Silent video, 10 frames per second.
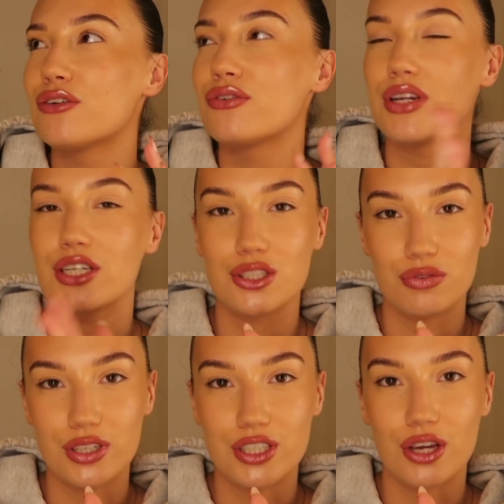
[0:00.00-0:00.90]
finish the
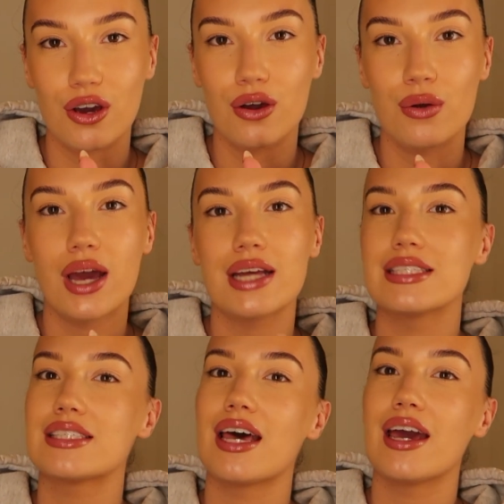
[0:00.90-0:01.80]
video
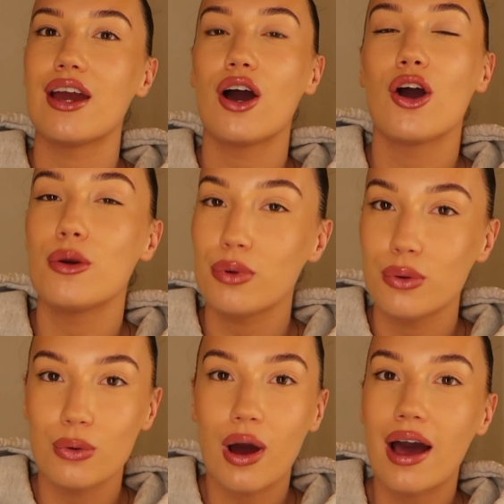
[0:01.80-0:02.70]
and say I hope
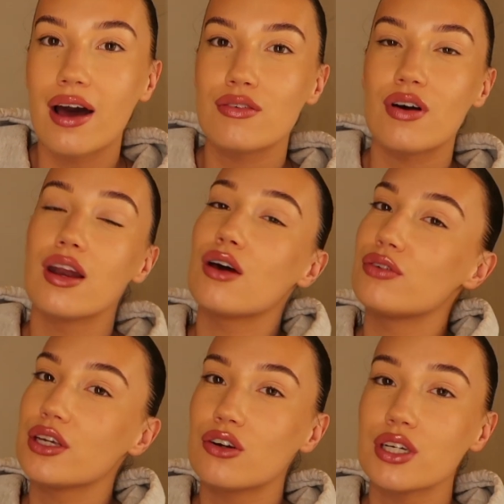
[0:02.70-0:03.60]
you all have a
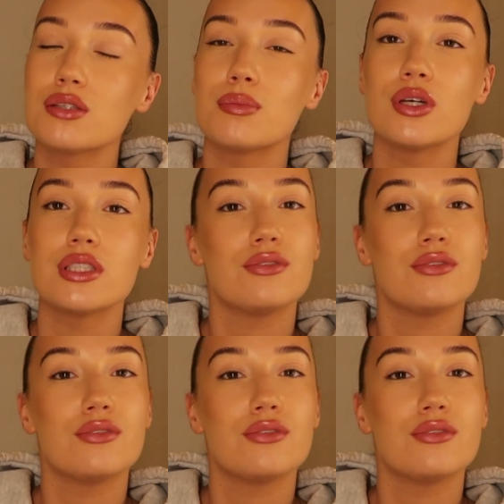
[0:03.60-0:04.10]
lovely Christmas.